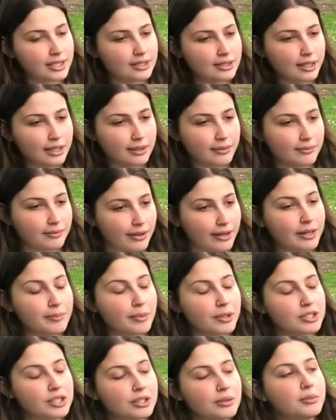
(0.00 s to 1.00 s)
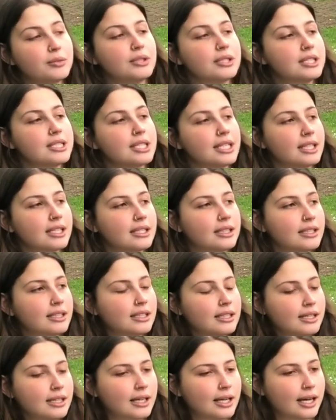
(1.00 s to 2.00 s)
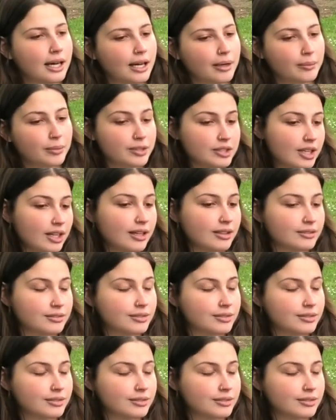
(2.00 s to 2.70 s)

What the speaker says: it's like very much a community, which I love.